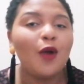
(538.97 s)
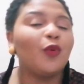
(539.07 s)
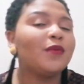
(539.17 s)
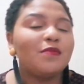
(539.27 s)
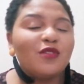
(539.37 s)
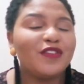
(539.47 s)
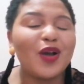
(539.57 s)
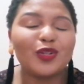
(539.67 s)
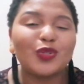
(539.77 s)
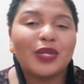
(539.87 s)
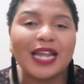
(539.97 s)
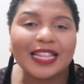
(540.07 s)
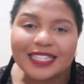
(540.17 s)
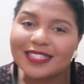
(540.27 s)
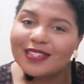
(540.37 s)
We'll be moving on to
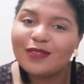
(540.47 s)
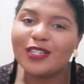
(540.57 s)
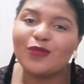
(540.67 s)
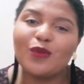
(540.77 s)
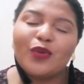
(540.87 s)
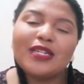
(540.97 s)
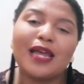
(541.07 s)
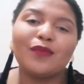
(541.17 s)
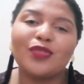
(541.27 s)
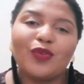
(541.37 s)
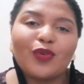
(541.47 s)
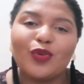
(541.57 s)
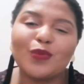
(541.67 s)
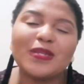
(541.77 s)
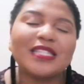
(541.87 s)
another series when we're done with the
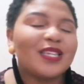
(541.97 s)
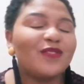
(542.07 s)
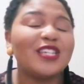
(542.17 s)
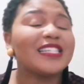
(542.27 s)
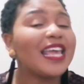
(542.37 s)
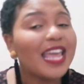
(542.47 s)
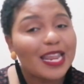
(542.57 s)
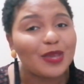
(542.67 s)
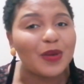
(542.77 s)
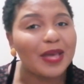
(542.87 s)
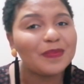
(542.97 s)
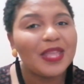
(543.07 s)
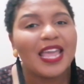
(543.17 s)
recruitment series anyway.